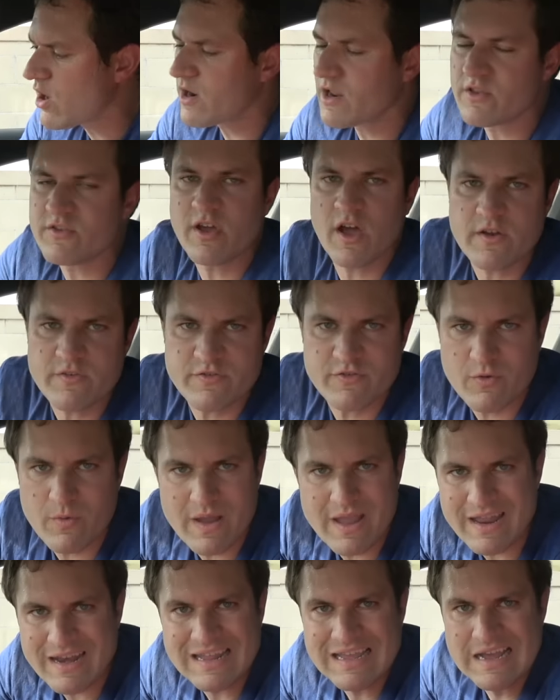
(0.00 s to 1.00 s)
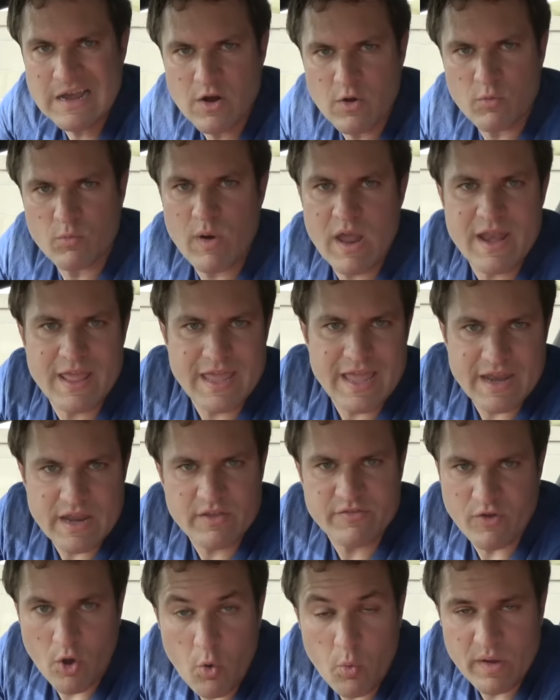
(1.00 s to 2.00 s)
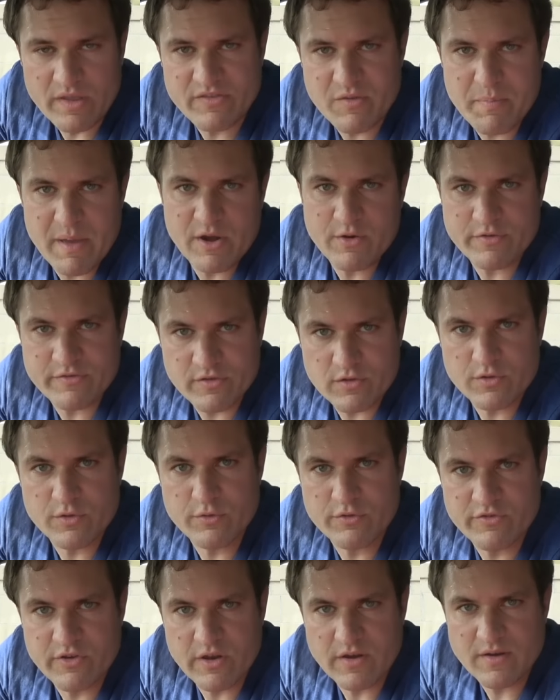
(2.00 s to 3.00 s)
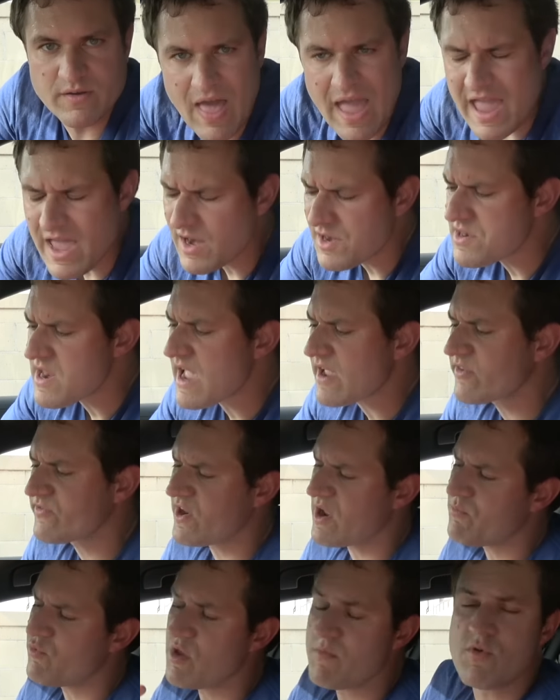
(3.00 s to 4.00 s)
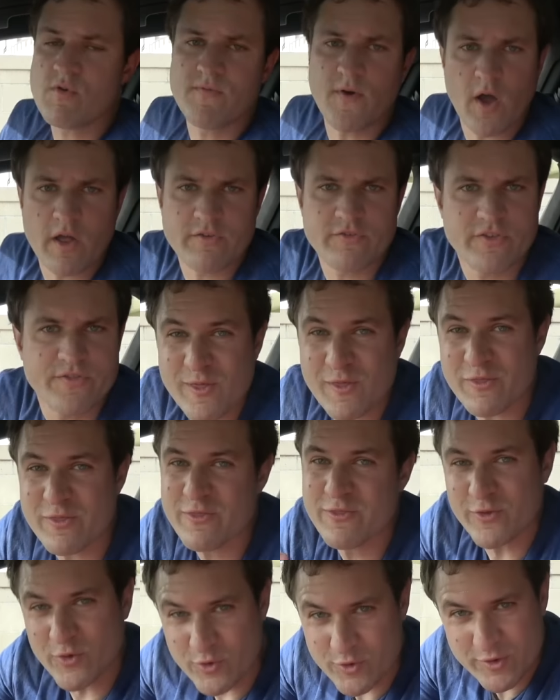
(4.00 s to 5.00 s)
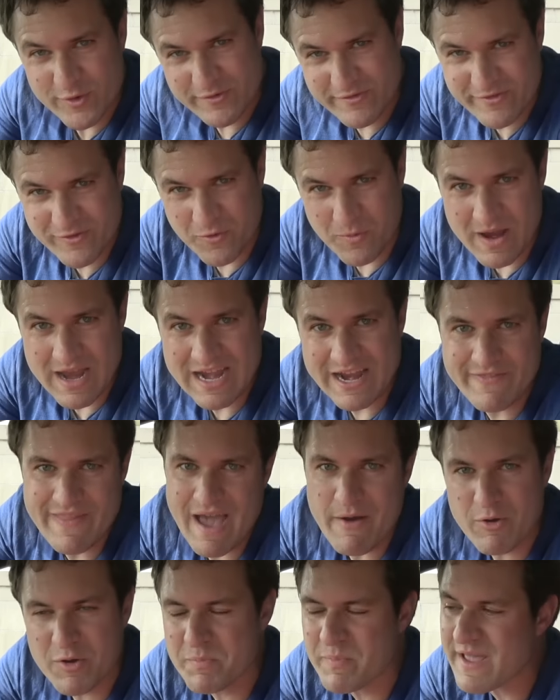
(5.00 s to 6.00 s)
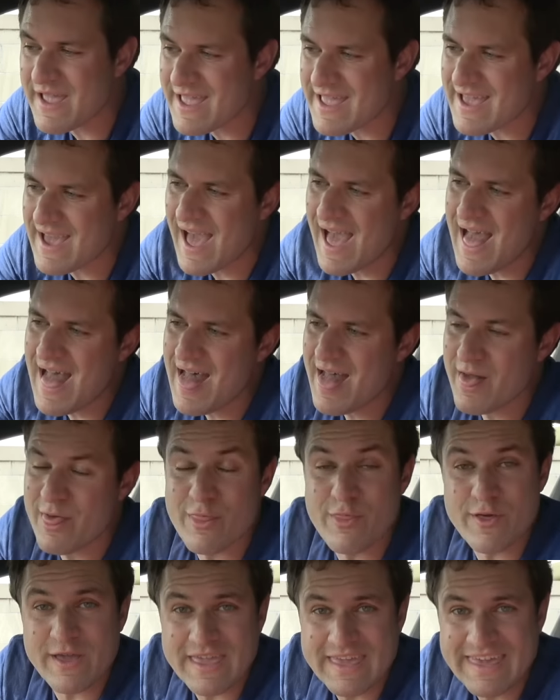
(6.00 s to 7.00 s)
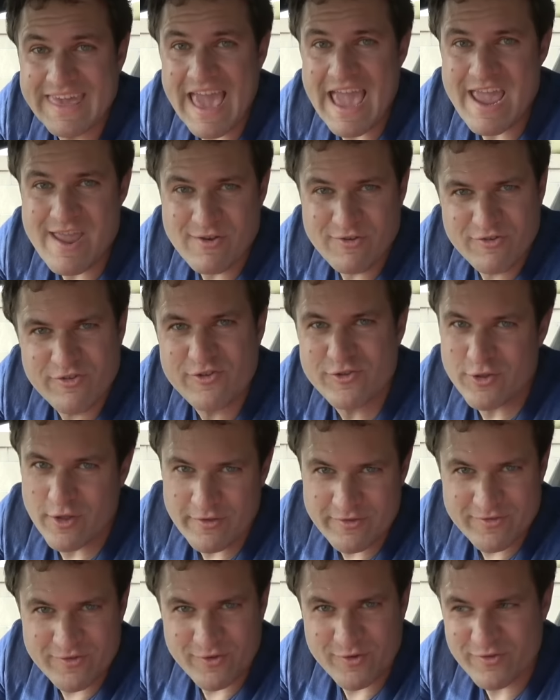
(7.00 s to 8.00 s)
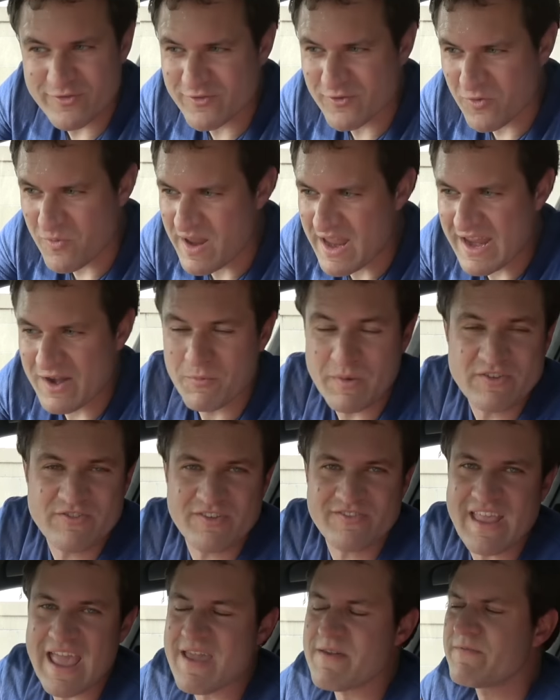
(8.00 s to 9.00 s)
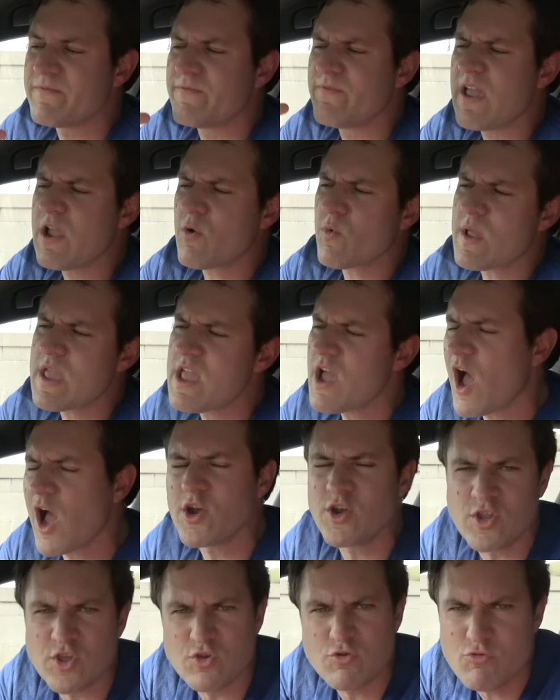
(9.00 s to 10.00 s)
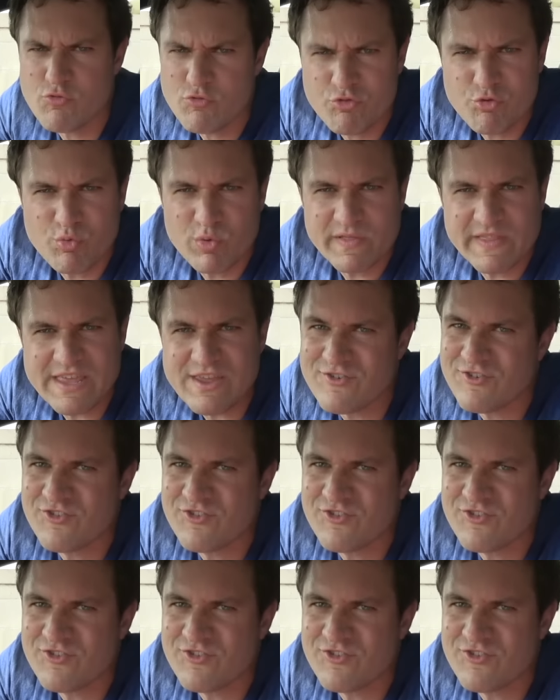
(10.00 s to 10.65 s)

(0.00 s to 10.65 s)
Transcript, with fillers: on a touchscreen. Writing it is always a better solution. And next up, we move on to to the third screen, and that would be the gauge cluster screen, which is a very unusually